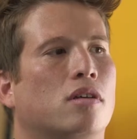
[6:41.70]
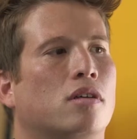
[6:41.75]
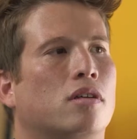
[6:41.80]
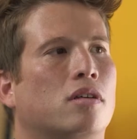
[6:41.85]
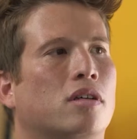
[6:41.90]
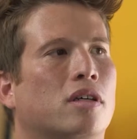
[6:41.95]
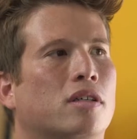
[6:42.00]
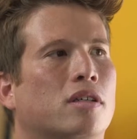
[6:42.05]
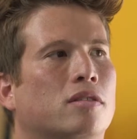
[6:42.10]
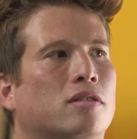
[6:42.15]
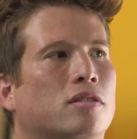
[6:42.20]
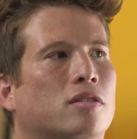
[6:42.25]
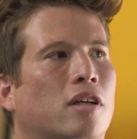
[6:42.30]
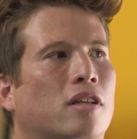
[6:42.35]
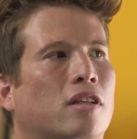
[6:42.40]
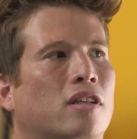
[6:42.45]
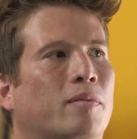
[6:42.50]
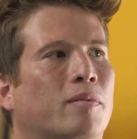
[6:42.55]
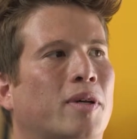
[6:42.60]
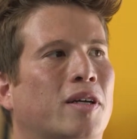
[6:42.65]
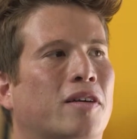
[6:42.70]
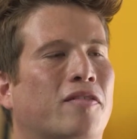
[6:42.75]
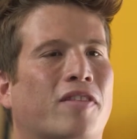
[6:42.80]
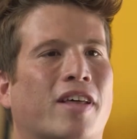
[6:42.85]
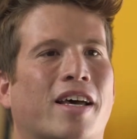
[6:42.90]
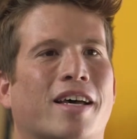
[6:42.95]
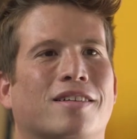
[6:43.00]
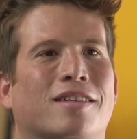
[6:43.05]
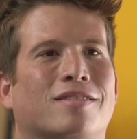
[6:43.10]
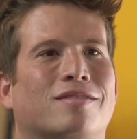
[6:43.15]
uh, a little bit of
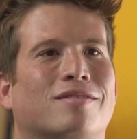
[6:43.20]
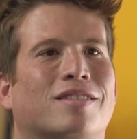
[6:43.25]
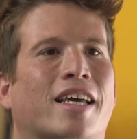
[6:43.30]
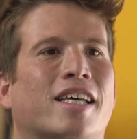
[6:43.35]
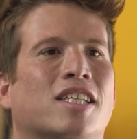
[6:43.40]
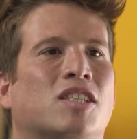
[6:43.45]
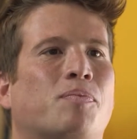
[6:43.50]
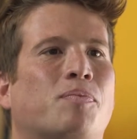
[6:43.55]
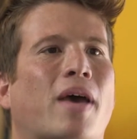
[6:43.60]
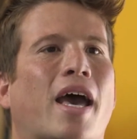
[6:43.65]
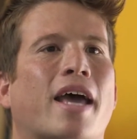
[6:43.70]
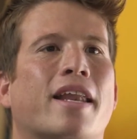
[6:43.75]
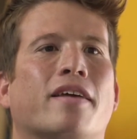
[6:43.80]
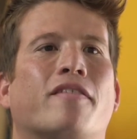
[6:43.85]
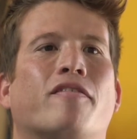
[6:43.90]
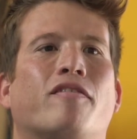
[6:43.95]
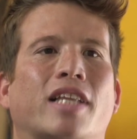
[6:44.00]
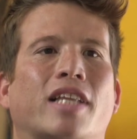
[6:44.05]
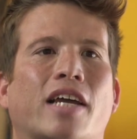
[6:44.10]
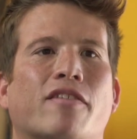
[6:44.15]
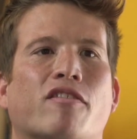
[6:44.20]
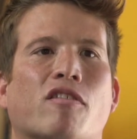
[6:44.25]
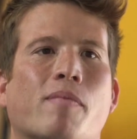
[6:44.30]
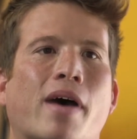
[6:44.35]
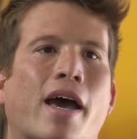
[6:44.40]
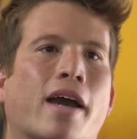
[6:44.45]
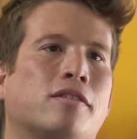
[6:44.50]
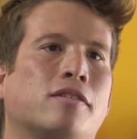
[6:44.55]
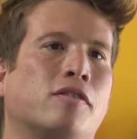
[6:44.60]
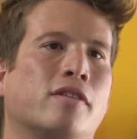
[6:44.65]
that Hispanic flavor
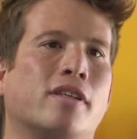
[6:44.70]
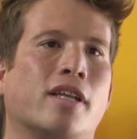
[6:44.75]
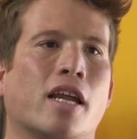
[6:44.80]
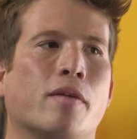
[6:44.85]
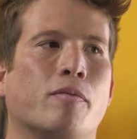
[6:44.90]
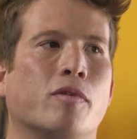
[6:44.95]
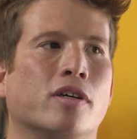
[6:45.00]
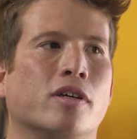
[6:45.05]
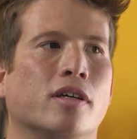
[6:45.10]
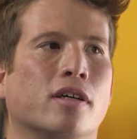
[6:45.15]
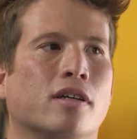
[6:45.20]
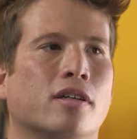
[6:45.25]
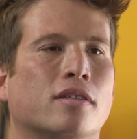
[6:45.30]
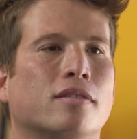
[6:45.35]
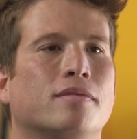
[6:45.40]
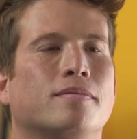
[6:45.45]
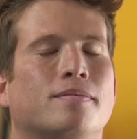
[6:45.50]
back to the neighborhood.